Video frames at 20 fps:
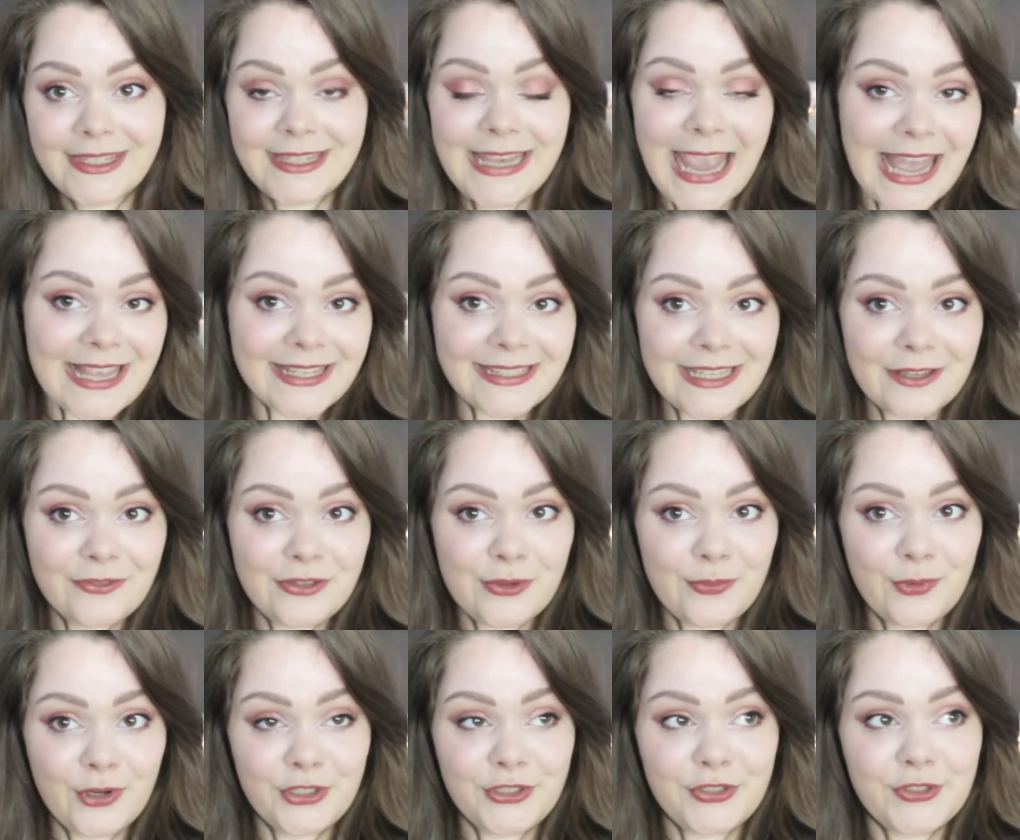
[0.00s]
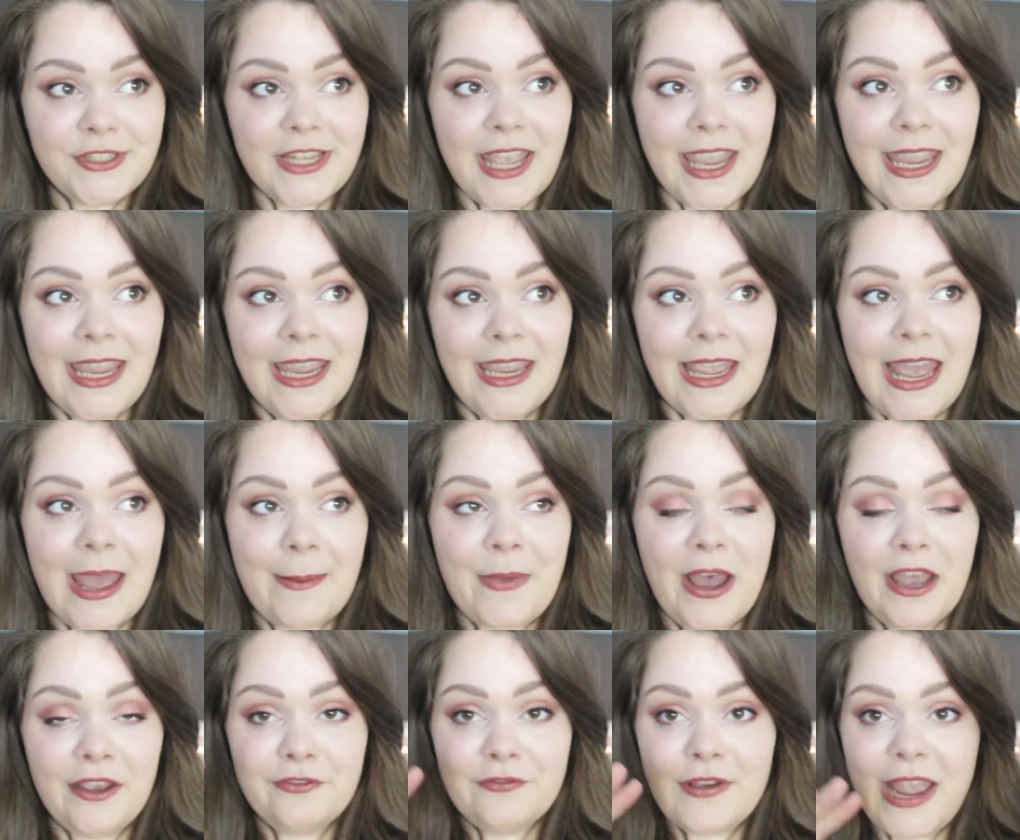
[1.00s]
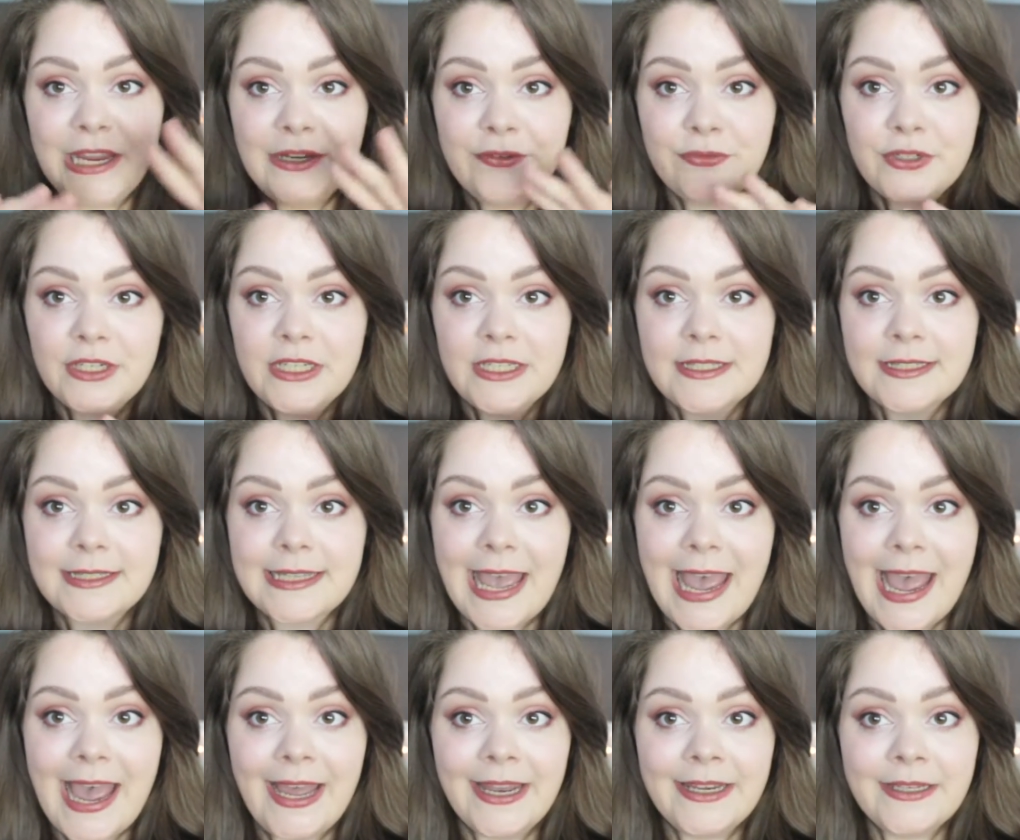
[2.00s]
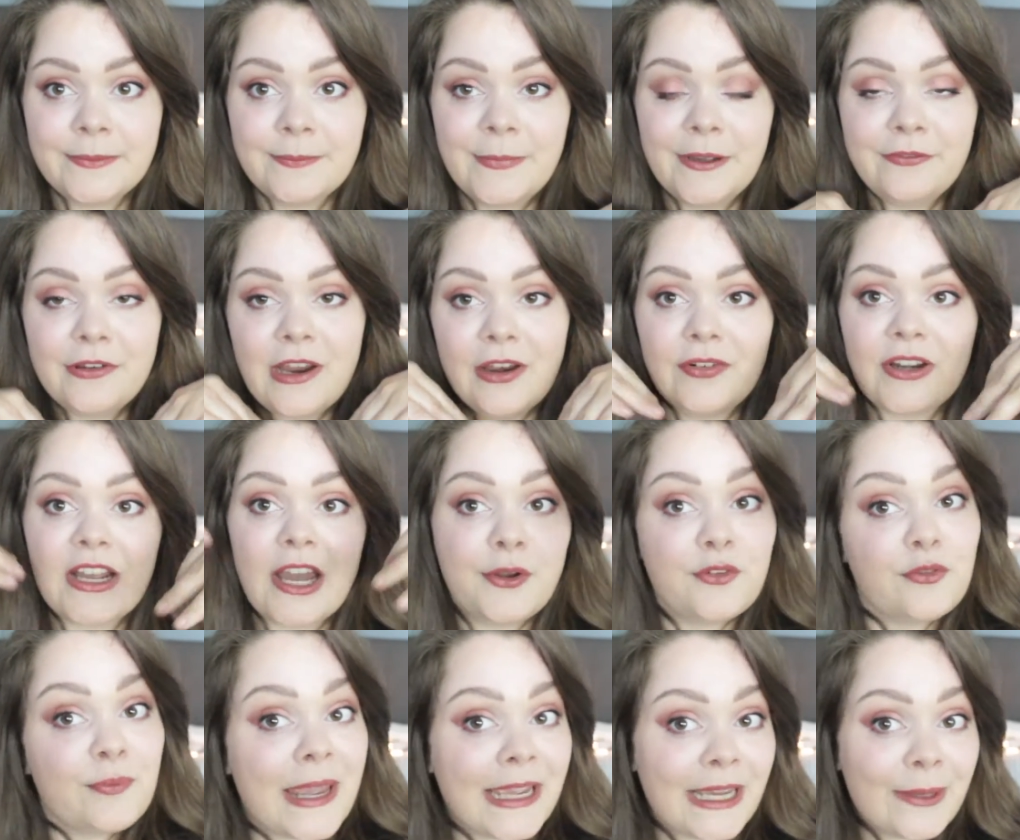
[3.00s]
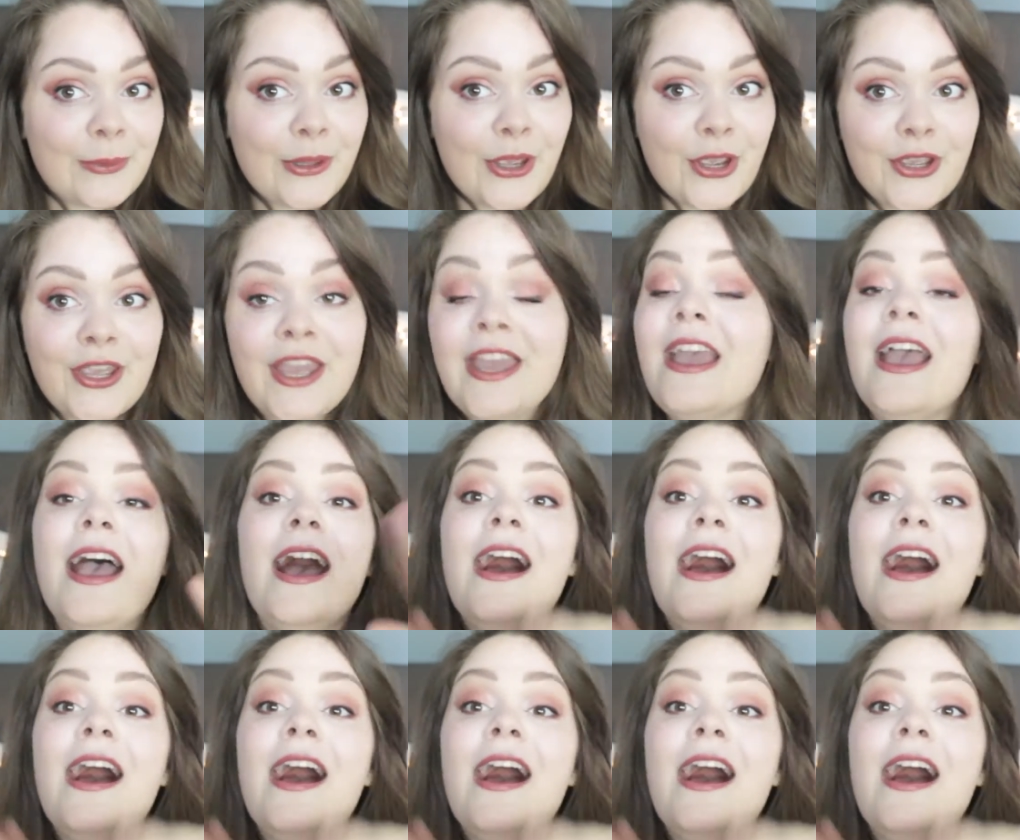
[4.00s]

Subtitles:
yes, if you want to see my favorites and my favorite kind of makeup look,